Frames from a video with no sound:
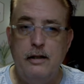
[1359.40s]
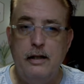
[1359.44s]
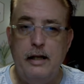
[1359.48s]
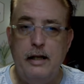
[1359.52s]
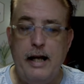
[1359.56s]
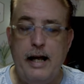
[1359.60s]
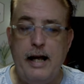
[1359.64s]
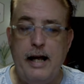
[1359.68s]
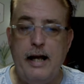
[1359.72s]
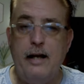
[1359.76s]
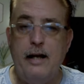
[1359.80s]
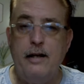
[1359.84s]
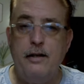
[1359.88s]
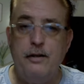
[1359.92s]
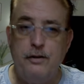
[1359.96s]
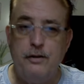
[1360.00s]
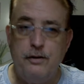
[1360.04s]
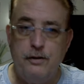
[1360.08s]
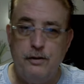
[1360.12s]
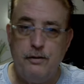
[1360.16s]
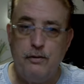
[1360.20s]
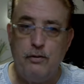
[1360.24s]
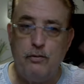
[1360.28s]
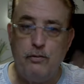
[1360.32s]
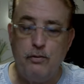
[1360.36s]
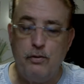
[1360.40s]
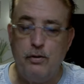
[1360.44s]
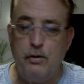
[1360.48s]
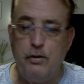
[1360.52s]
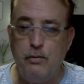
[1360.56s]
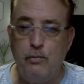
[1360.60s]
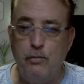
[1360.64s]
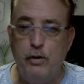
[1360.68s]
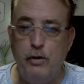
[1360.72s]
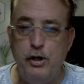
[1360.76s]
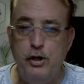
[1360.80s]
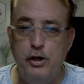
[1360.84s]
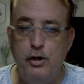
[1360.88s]
And
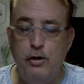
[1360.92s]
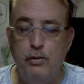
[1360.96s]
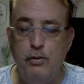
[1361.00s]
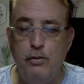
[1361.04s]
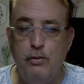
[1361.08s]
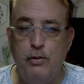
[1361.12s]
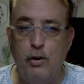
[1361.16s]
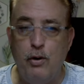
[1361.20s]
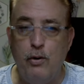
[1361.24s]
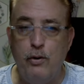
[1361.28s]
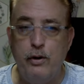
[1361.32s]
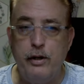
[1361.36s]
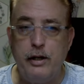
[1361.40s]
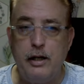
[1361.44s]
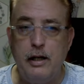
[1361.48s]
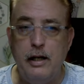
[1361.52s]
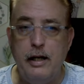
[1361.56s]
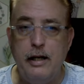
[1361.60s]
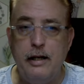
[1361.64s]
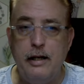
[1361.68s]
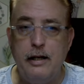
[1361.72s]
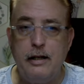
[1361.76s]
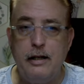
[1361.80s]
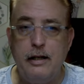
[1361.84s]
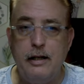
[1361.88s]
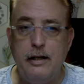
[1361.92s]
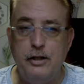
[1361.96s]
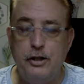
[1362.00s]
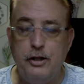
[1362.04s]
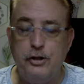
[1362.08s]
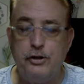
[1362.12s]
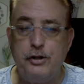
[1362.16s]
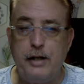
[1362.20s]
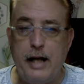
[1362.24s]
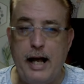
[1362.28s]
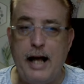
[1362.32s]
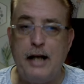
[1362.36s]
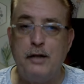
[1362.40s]
when you go into clinic,
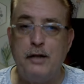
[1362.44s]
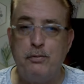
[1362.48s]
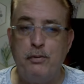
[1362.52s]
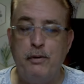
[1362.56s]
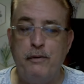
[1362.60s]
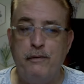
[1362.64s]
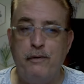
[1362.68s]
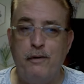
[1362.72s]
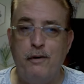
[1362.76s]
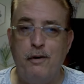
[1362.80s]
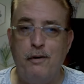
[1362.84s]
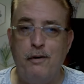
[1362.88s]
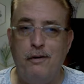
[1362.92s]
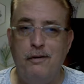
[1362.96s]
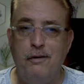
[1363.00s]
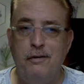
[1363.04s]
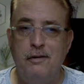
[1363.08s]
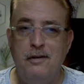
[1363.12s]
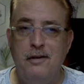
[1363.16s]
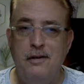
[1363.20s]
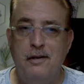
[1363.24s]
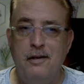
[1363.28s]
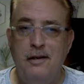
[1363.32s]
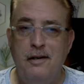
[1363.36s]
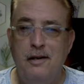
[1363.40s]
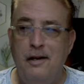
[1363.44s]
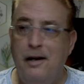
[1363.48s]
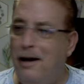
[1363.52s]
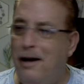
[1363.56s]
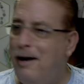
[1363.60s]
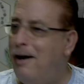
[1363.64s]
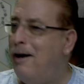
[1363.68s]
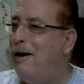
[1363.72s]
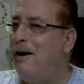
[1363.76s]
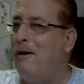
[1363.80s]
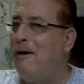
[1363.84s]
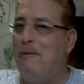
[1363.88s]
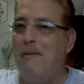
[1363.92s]
just ask for referral.
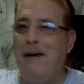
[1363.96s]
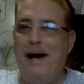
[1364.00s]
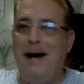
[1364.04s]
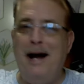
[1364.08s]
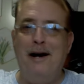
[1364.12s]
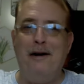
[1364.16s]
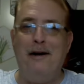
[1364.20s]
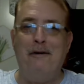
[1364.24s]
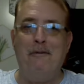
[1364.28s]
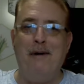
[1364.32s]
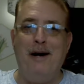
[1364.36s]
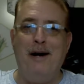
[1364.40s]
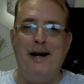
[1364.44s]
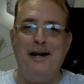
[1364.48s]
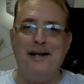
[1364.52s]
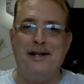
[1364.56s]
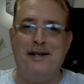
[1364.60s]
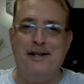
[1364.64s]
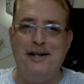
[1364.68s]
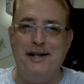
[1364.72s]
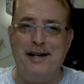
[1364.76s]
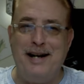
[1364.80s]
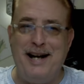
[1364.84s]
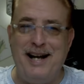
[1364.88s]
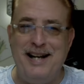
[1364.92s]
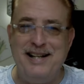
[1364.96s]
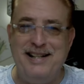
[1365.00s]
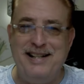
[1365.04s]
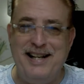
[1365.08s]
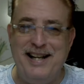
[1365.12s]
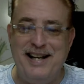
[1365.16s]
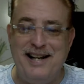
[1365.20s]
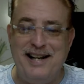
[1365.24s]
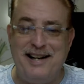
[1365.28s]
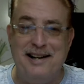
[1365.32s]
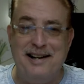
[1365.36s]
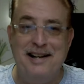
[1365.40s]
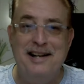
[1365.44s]
Oh, wow, what a good
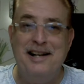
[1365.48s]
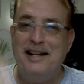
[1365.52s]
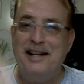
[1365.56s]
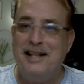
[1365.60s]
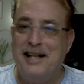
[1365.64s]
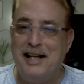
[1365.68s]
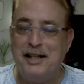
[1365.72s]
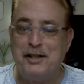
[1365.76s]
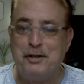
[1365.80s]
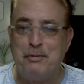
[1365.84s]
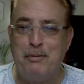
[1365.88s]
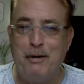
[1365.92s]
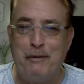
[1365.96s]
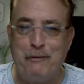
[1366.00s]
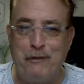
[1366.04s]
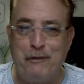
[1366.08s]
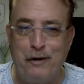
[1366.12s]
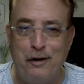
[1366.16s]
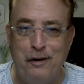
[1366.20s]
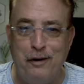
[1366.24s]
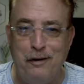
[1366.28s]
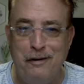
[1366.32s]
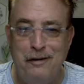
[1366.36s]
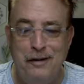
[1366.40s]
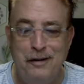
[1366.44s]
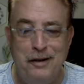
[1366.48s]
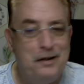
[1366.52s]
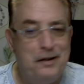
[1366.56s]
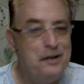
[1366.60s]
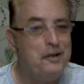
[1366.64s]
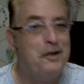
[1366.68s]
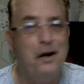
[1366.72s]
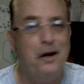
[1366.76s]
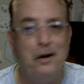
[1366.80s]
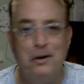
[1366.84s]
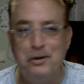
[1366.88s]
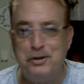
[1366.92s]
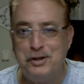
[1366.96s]
idea. Gets a referral,
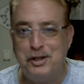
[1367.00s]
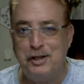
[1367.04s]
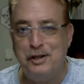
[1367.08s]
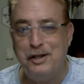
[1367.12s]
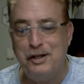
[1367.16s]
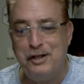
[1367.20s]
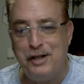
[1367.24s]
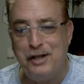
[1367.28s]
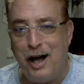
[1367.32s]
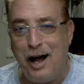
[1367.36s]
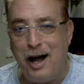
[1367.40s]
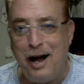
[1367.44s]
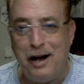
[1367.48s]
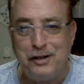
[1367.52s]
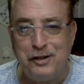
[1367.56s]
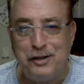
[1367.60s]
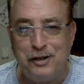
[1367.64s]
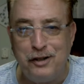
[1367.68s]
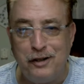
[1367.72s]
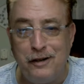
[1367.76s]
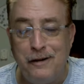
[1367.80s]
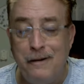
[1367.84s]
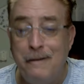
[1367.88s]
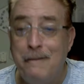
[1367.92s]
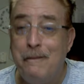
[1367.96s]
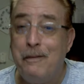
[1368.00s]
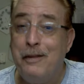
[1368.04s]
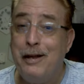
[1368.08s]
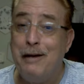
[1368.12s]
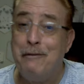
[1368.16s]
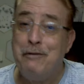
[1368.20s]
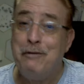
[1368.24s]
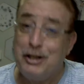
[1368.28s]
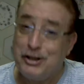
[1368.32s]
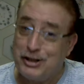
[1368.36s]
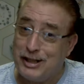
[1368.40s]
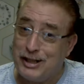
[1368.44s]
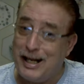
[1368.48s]
goes to the doctor of
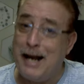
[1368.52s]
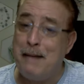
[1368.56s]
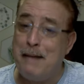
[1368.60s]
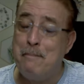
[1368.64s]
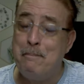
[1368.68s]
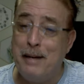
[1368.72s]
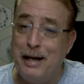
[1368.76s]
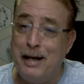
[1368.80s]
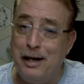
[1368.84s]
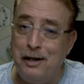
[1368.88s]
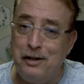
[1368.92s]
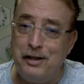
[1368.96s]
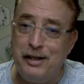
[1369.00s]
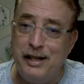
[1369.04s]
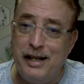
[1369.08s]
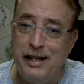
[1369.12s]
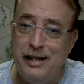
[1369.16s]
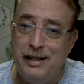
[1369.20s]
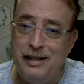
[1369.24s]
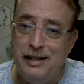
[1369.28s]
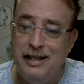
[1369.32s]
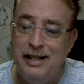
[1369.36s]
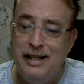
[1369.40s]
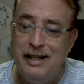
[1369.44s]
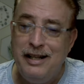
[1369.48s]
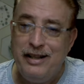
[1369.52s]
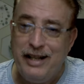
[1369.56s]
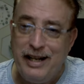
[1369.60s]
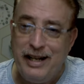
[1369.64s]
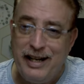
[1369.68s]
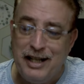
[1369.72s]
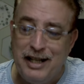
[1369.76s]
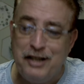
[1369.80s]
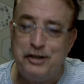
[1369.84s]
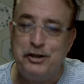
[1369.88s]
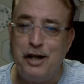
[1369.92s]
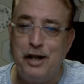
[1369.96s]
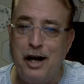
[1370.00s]
the same building that
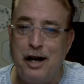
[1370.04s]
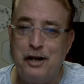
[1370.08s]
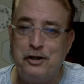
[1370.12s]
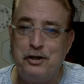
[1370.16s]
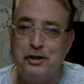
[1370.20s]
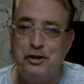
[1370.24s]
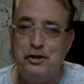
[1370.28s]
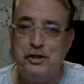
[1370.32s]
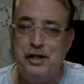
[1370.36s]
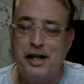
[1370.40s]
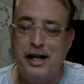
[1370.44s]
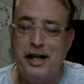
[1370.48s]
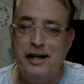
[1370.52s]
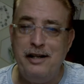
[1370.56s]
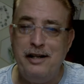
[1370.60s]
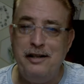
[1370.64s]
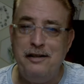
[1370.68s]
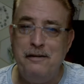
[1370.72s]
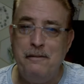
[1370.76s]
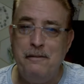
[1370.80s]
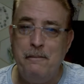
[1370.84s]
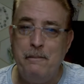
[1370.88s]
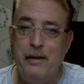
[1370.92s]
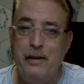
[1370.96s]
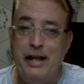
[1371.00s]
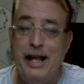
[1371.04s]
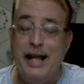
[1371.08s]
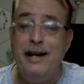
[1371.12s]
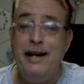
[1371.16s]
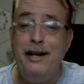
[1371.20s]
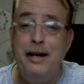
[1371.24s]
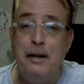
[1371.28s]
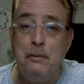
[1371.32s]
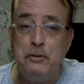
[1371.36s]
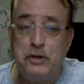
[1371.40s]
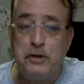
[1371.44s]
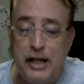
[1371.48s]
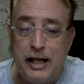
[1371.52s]
his doctor's in, ended
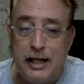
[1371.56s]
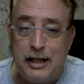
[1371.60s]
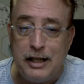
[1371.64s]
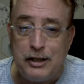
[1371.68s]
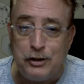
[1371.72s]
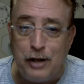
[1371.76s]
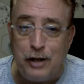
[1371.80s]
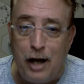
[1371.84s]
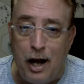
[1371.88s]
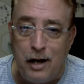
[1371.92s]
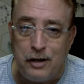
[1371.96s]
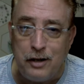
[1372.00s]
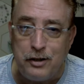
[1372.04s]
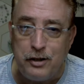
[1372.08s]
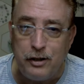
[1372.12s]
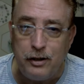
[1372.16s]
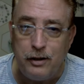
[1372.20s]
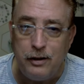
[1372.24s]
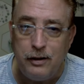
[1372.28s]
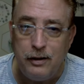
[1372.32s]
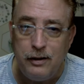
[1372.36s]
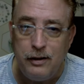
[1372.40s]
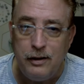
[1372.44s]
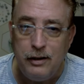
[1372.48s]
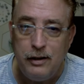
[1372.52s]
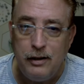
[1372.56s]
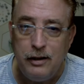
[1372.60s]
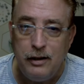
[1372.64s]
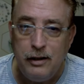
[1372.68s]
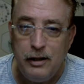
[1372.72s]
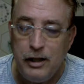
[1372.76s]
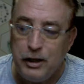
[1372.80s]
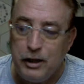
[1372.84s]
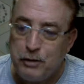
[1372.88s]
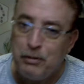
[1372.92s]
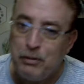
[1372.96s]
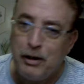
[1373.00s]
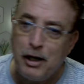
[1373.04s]
up seeing his doctor.
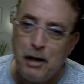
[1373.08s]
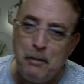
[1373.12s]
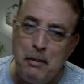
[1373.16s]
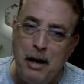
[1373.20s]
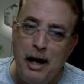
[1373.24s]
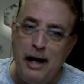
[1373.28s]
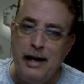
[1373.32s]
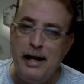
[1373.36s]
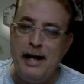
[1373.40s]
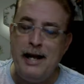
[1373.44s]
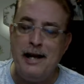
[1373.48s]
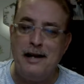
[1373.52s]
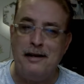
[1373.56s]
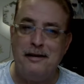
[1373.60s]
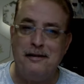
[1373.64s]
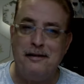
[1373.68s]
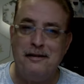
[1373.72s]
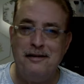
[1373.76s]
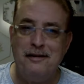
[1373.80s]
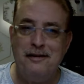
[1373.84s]
He said, well, come on in.